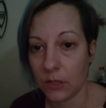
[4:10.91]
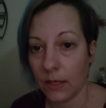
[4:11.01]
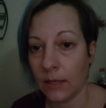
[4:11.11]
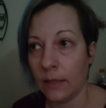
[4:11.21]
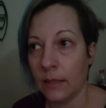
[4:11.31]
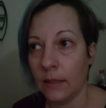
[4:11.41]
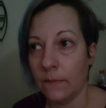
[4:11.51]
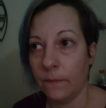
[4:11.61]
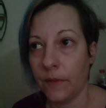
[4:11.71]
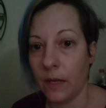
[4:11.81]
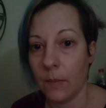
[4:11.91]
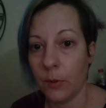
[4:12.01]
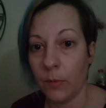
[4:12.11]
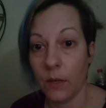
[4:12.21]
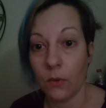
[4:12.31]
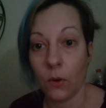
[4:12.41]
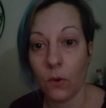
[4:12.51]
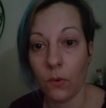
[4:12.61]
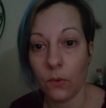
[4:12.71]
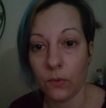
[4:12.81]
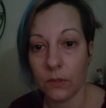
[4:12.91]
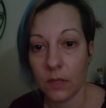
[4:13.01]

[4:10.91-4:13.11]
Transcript: and they put me on hold.